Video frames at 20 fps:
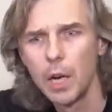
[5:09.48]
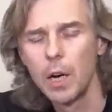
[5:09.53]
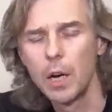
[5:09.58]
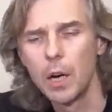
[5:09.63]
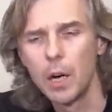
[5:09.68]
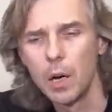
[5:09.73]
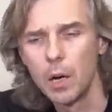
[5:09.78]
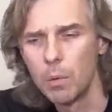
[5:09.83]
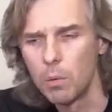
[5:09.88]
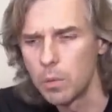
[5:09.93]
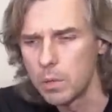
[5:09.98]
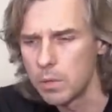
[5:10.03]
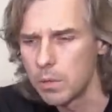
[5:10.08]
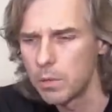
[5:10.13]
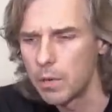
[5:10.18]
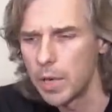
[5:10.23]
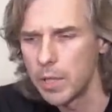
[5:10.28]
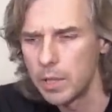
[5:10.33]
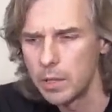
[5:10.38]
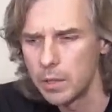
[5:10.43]
was
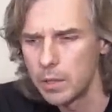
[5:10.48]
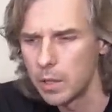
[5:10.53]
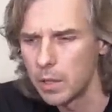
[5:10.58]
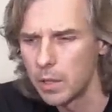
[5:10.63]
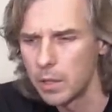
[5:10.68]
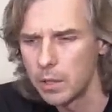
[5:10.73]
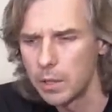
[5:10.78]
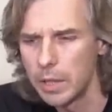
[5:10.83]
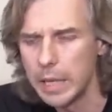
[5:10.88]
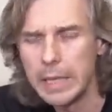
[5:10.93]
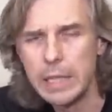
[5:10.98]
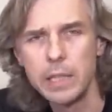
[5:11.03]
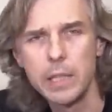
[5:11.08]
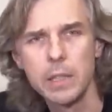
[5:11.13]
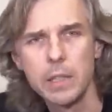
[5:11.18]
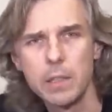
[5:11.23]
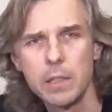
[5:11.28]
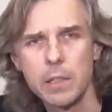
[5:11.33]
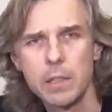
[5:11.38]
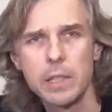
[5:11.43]
running at
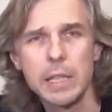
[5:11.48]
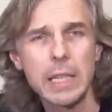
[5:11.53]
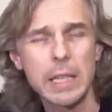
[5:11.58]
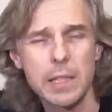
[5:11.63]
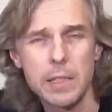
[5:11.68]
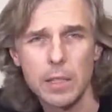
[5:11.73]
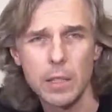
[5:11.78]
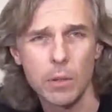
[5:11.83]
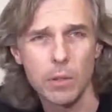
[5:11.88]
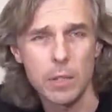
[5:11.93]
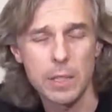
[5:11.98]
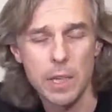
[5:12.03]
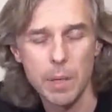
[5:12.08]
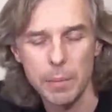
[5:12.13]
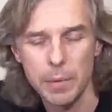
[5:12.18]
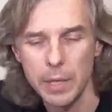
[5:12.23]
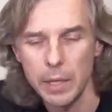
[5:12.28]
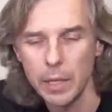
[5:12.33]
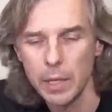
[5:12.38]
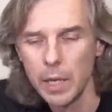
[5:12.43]
1960 or
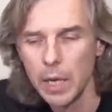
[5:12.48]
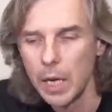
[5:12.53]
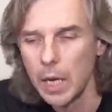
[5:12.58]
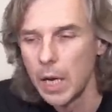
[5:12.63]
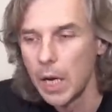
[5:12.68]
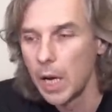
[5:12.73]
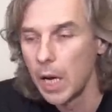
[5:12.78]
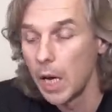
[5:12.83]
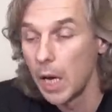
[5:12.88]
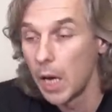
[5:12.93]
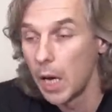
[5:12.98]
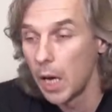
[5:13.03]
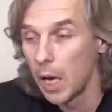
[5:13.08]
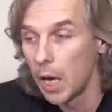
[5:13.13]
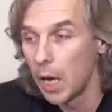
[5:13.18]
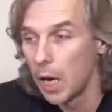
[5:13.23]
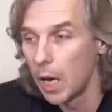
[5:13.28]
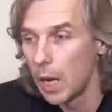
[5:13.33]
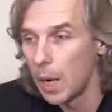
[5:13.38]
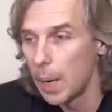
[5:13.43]
something.
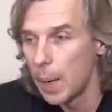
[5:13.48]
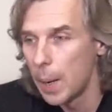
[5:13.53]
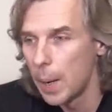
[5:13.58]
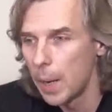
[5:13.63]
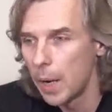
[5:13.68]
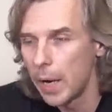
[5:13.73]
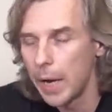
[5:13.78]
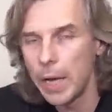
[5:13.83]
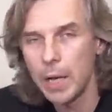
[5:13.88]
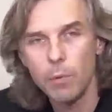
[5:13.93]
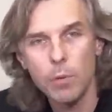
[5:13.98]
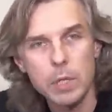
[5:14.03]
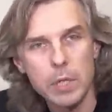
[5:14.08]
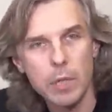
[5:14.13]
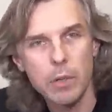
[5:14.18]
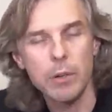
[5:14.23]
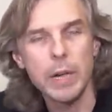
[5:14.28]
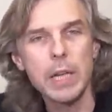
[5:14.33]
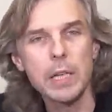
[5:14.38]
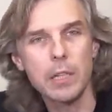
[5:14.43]
It was a
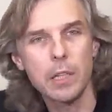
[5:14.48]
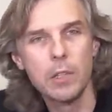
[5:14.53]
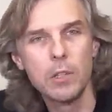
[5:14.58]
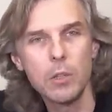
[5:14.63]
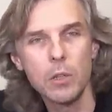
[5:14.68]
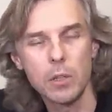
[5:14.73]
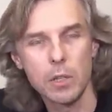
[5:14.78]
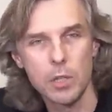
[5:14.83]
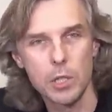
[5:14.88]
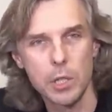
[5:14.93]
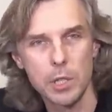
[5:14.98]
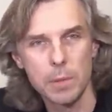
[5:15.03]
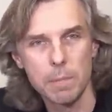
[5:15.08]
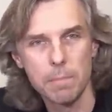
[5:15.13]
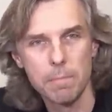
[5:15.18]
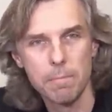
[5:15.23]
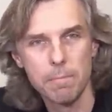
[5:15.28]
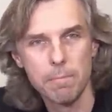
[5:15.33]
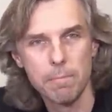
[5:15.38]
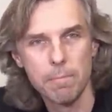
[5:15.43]
great technology,
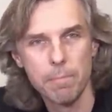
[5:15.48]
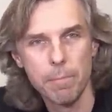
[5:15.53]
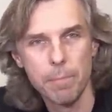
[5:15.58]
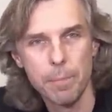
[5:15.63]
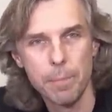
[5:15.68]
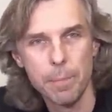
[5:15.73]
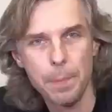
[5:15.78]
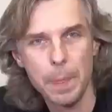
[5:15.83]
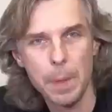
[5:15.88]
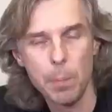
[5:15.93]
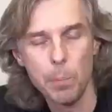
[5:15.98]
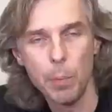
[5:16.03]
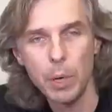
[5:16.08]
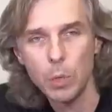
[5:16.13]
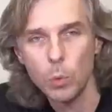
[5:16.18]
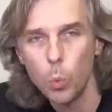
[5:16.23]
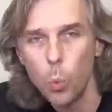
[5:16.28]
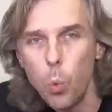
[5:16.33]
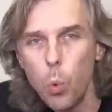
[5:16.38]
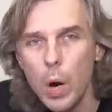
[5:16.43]

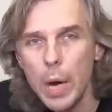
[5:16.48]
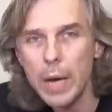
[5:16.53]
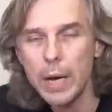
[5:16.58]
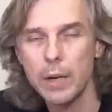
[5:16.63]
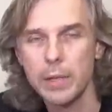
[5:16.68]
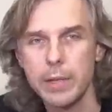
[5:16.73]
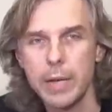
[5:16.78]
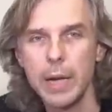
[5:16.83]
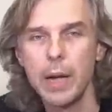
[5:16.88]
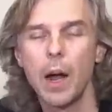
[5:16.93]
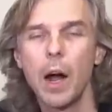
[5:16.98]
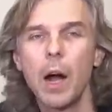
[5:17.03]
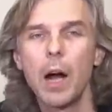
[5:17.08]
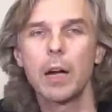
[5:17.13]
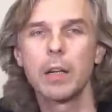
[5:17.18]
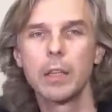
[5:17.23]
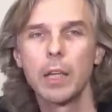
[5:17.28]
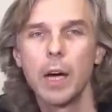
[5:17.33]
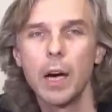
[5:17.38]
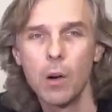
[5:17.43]
but where they
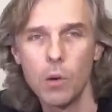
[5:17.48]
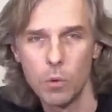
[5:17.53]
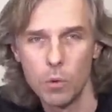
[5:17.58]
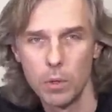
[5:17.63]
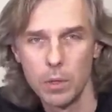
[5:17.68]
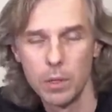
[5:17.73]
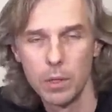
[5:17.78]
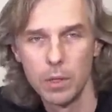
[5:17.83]
are now?